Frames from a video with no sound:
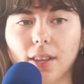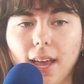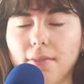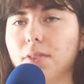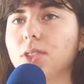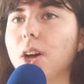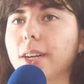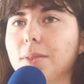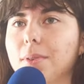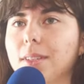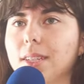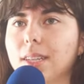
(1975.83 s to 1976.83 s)
life is
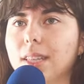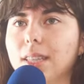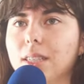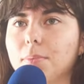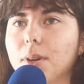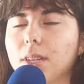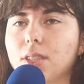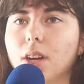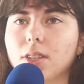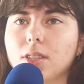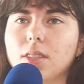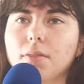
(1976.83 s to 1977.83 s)
documented in these books,
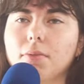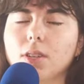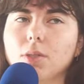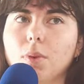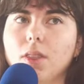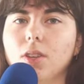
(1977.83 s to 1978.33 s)
not just the first one.